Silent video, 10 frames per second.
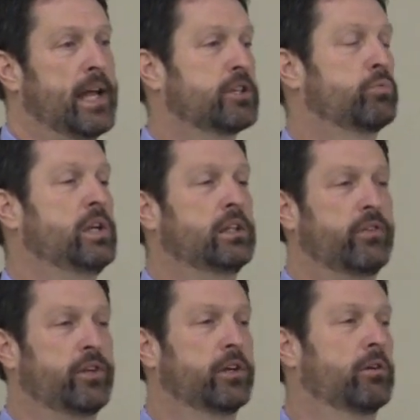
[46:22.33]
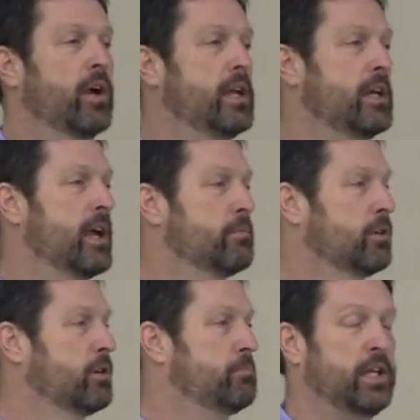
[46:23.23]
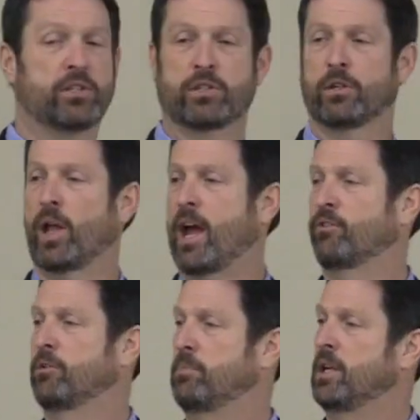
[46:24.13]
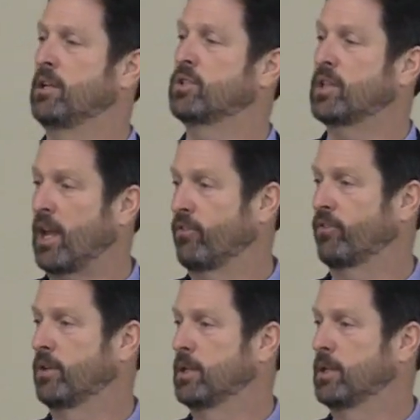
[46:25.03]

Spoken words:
Yes, we live in a great neighborhood, but you still have to be safe.